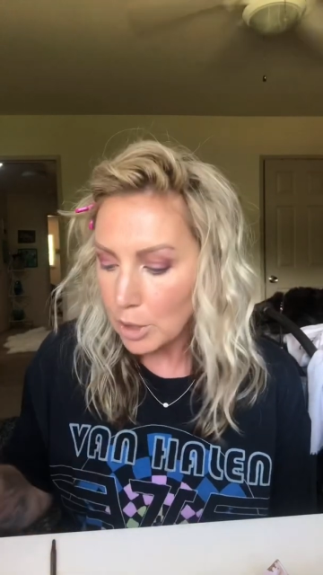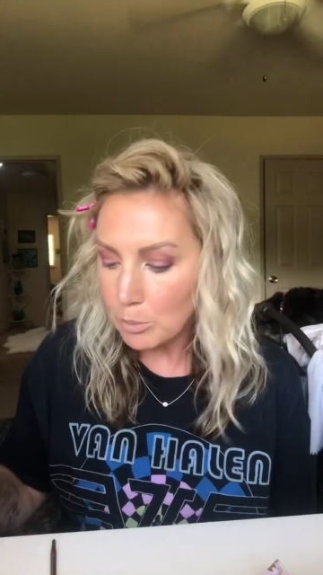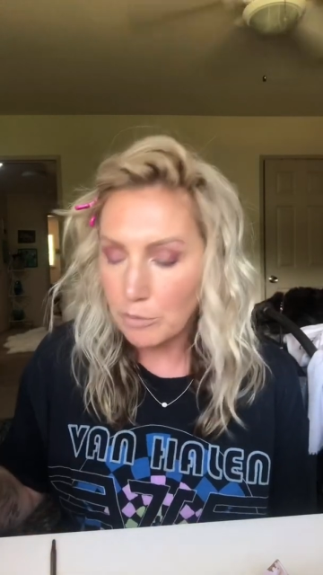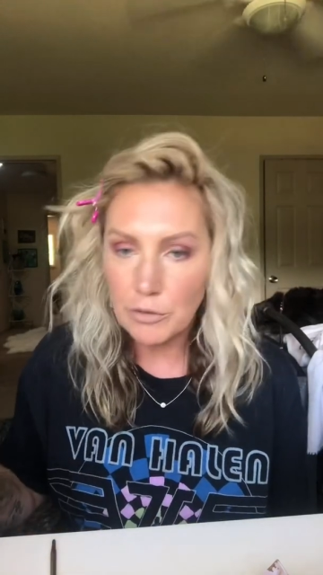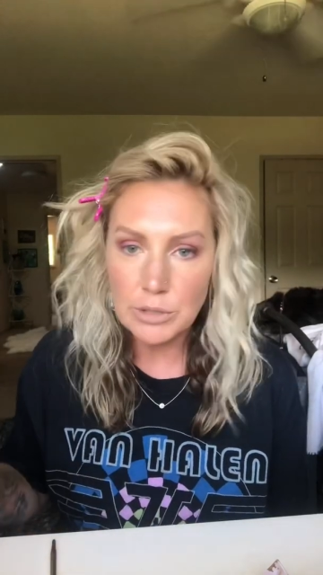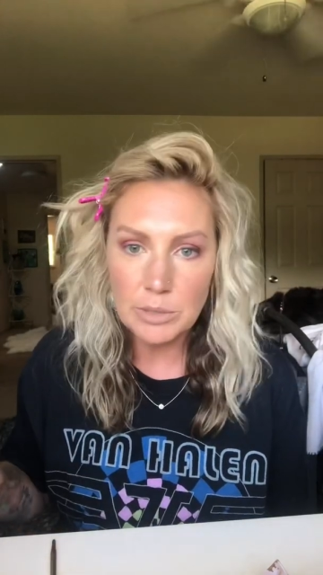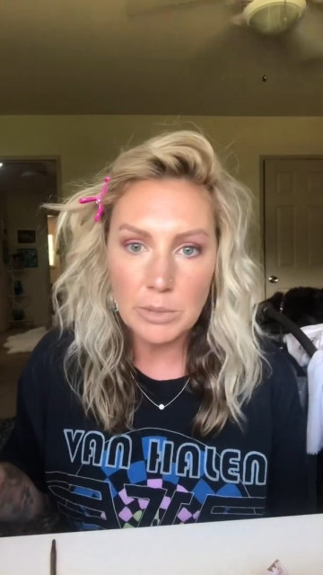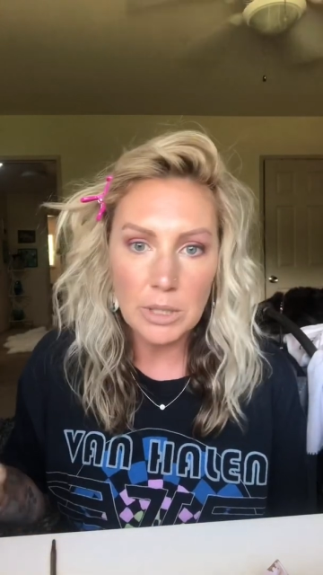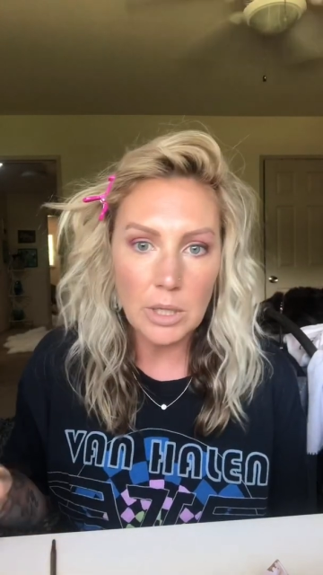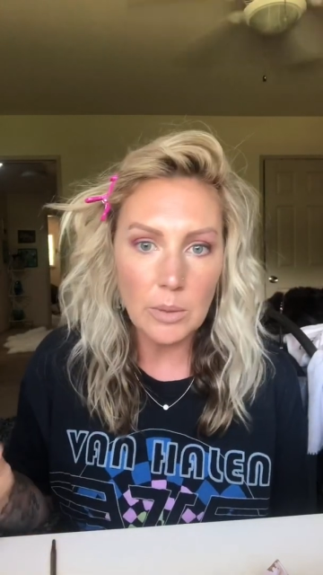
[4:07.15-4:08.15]
But first I'm
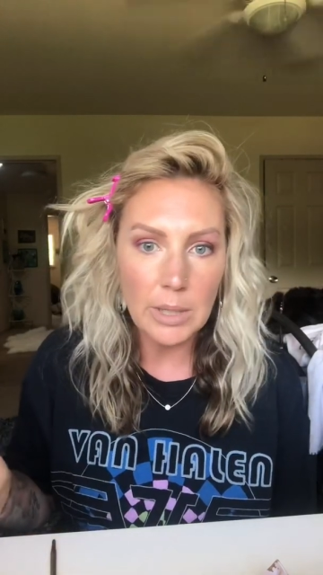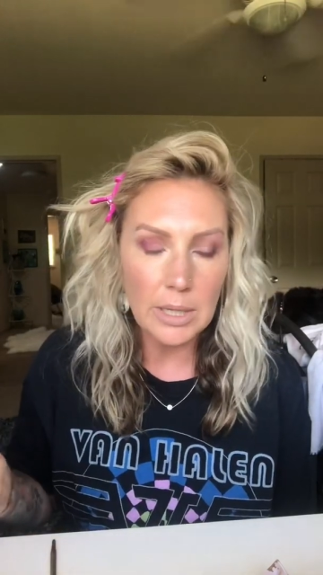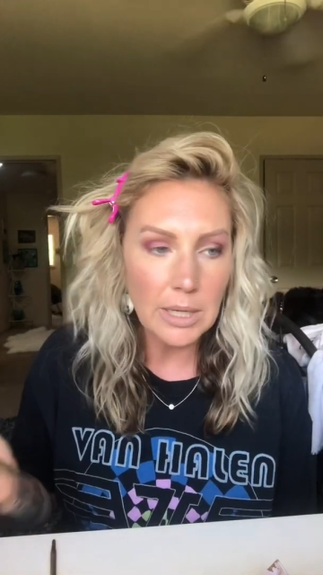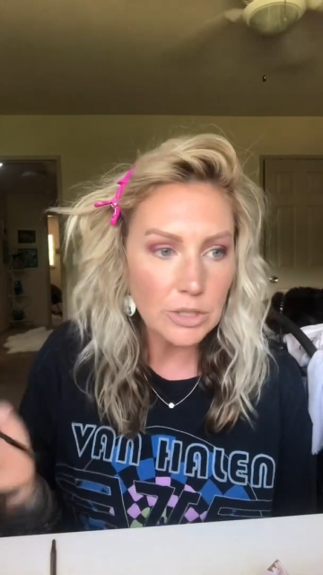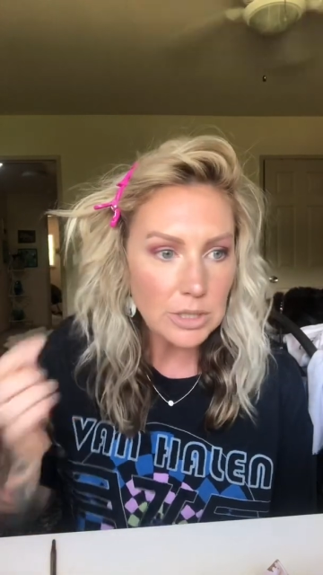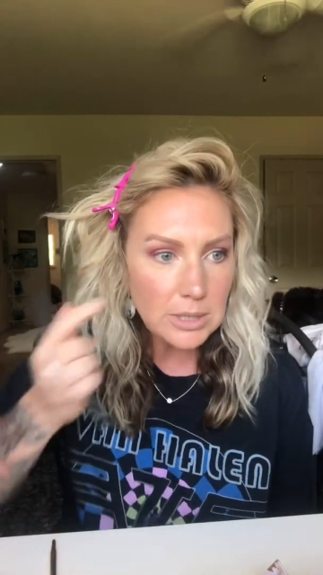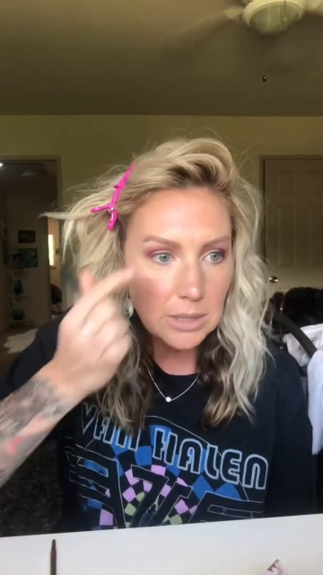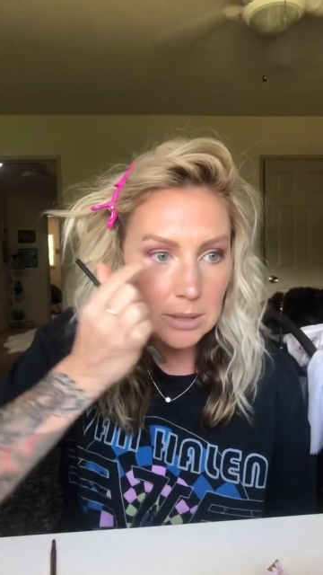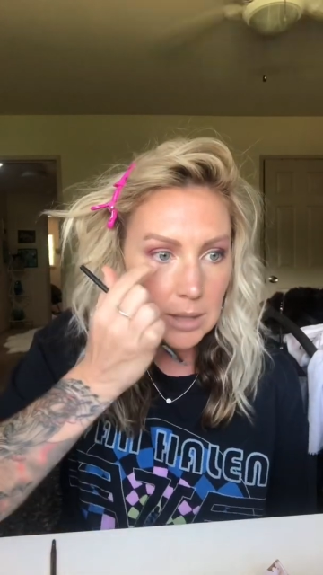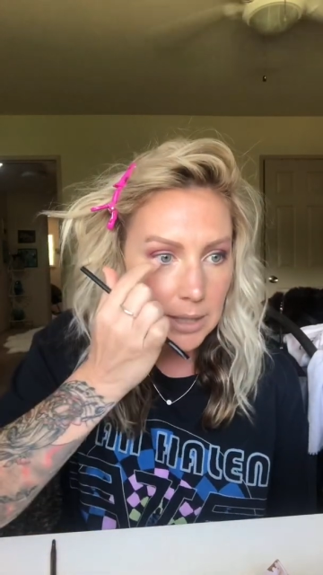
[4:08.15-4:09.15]
gonna go in and just
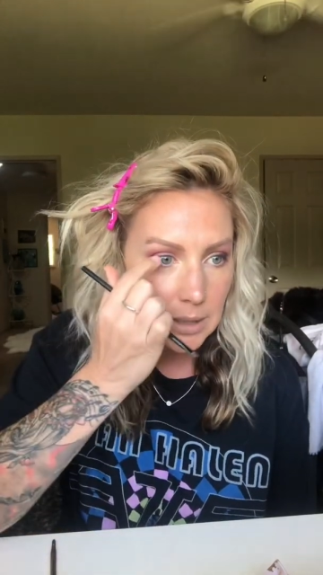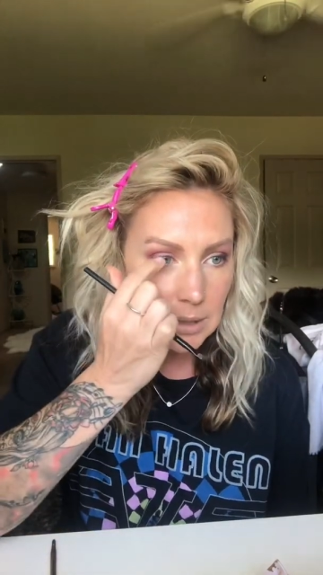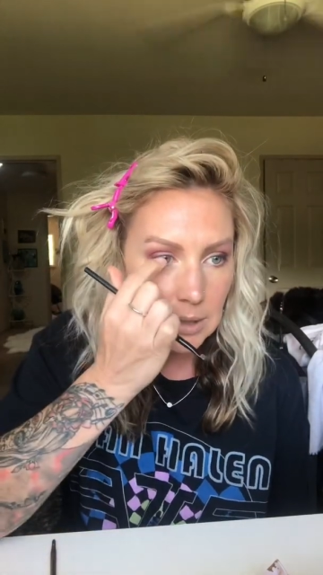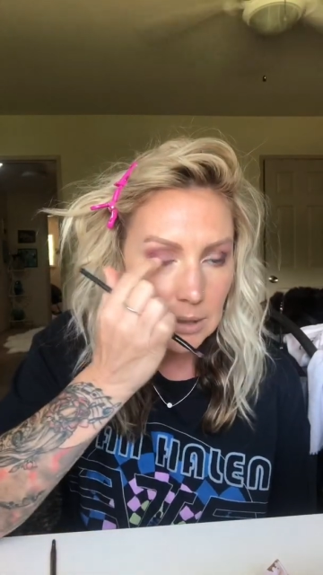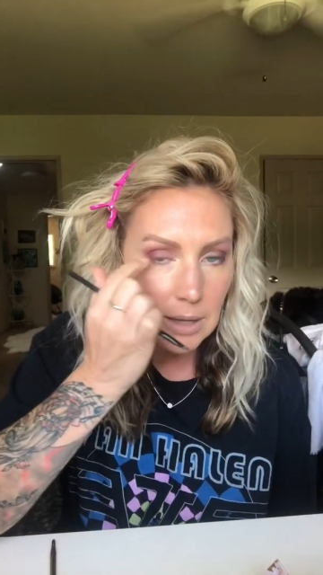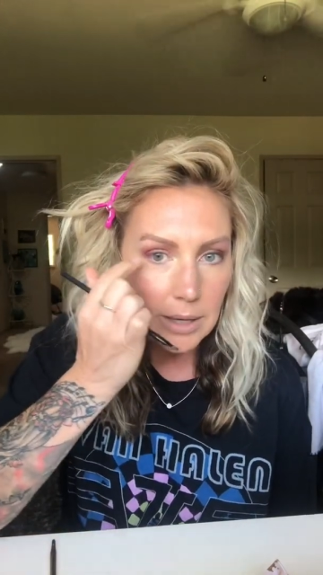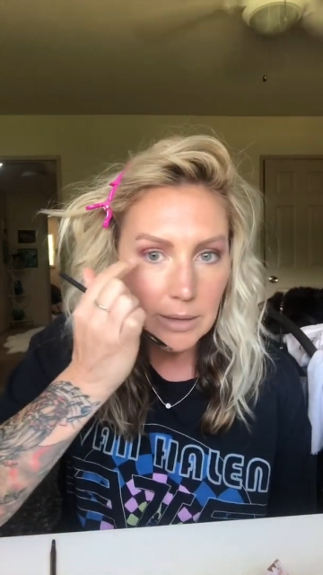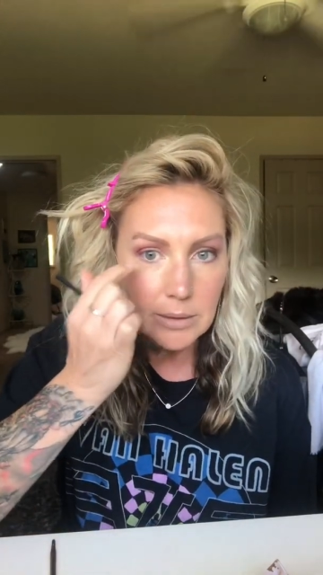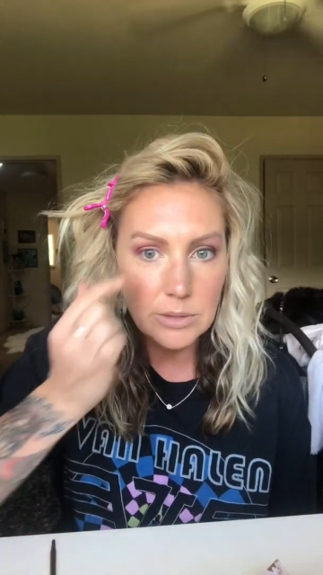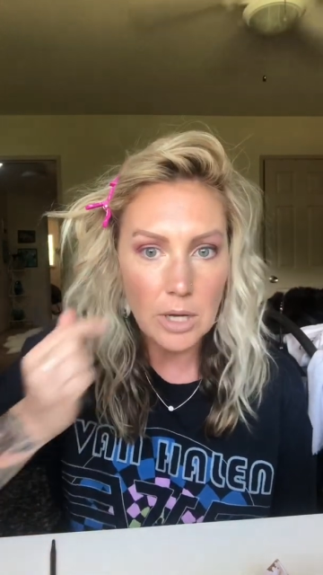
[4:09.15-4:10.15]
lightly line
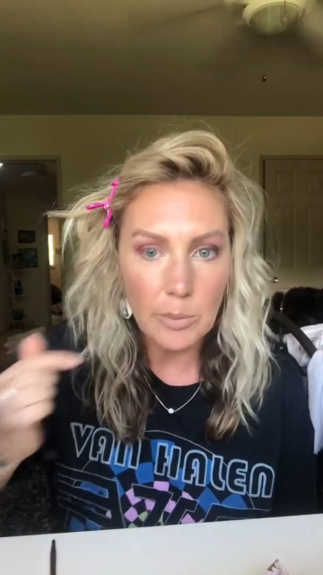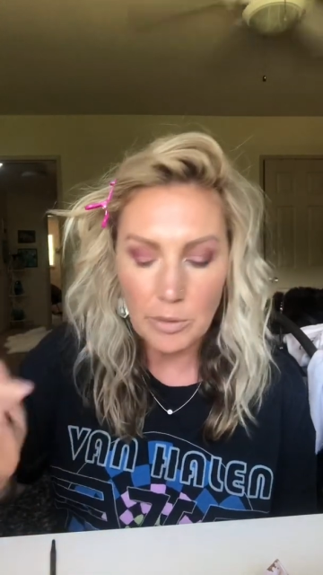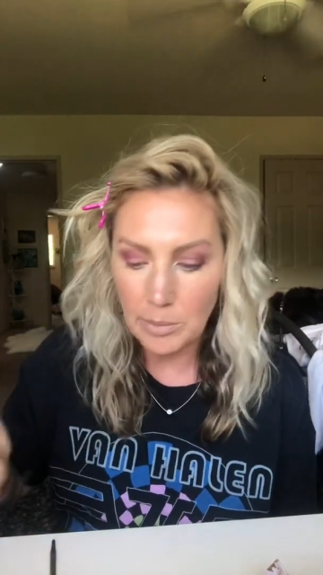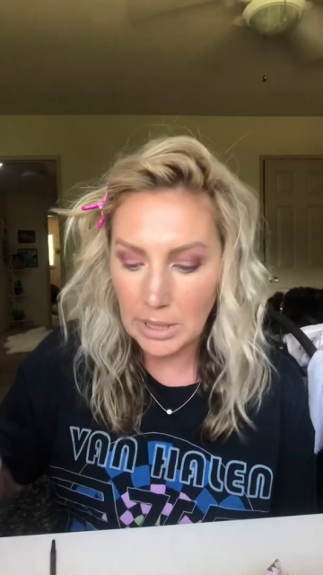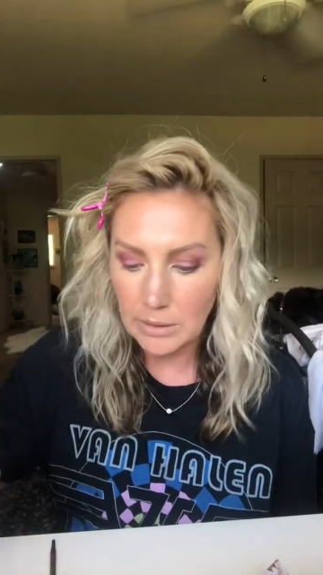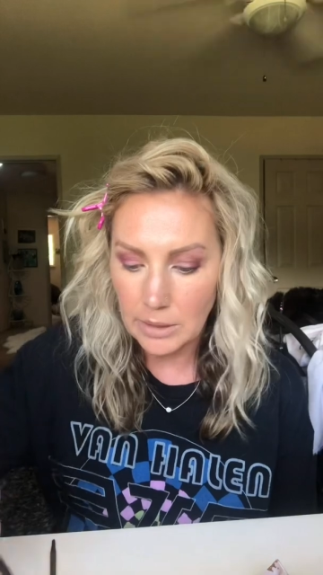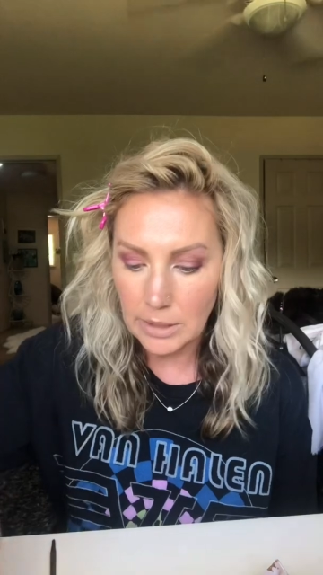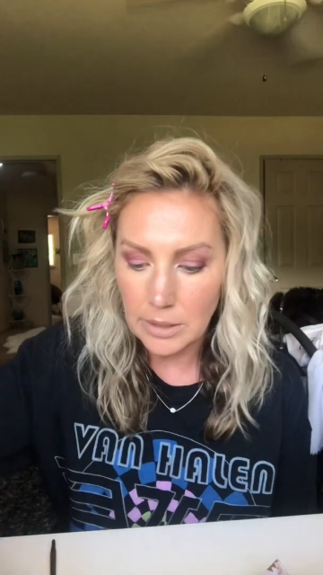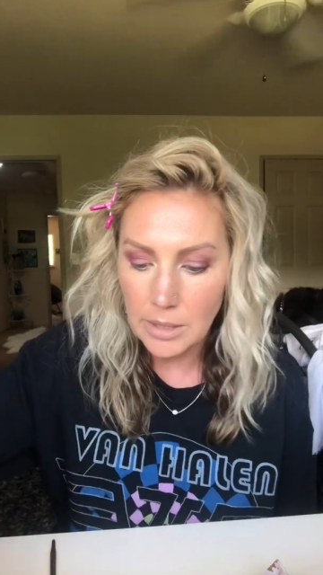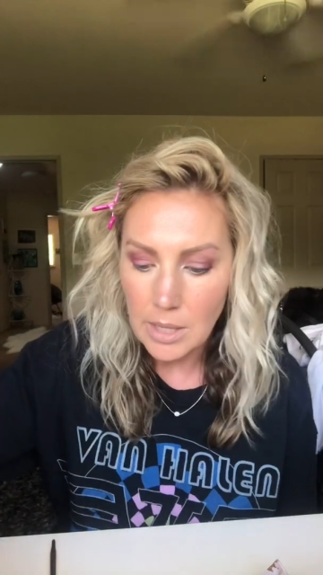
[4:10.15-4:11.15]
the top of my
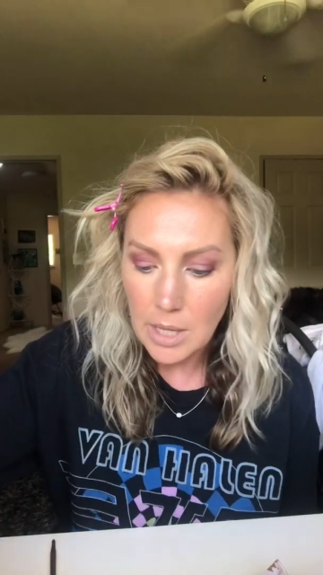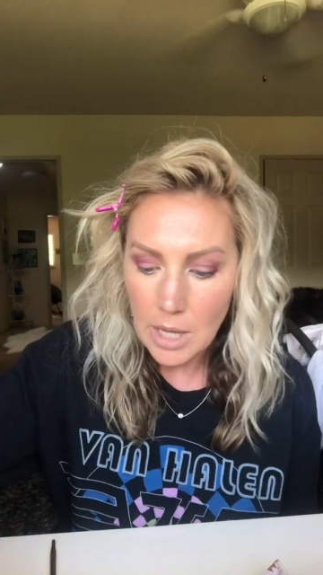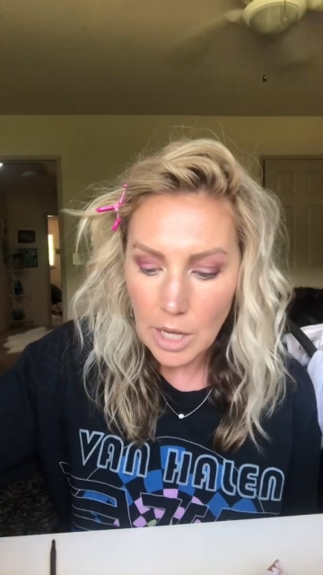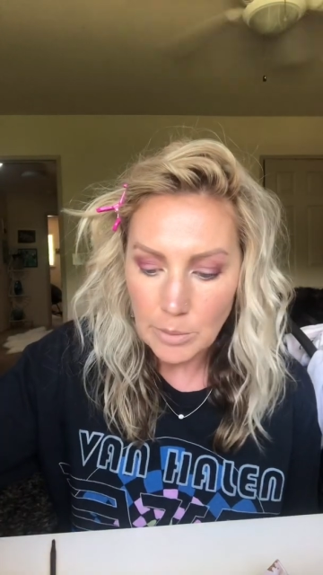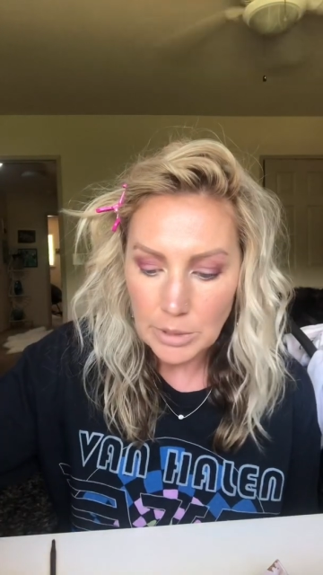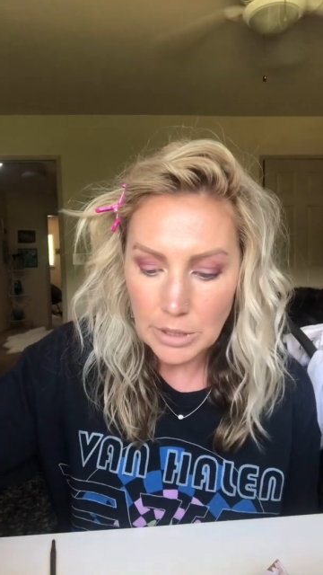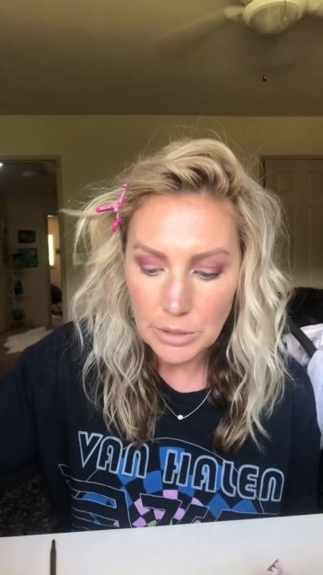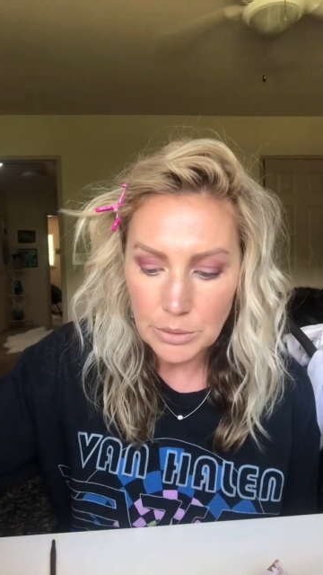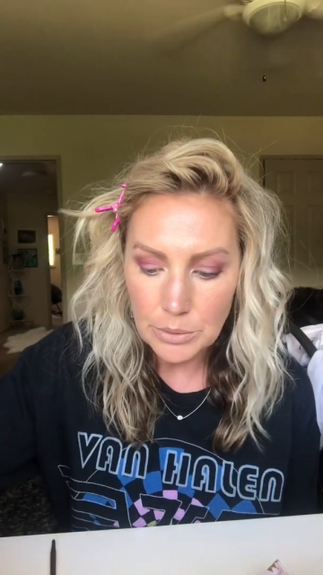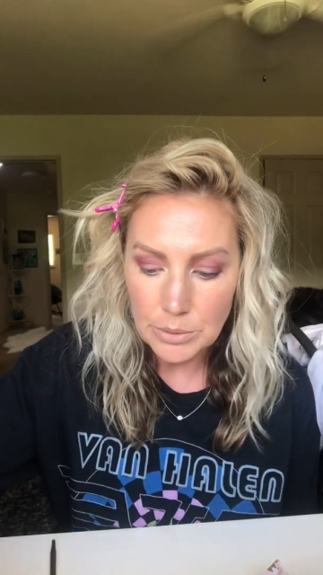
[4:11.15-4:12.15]
lid. I'm gonna
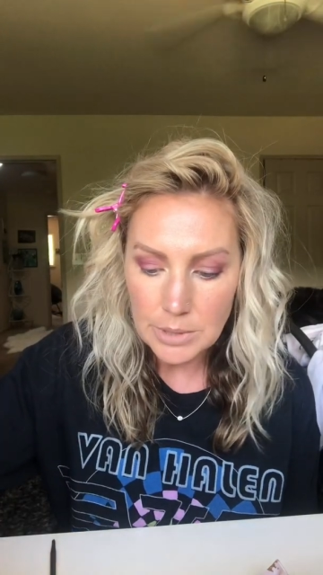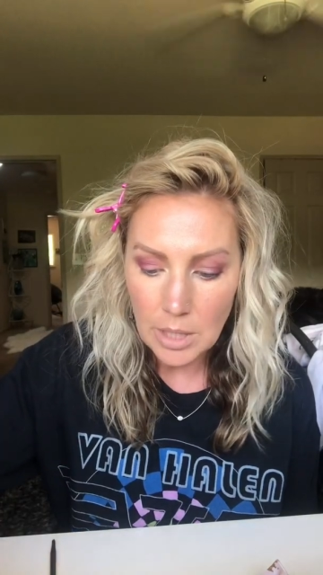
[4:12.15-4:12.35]
use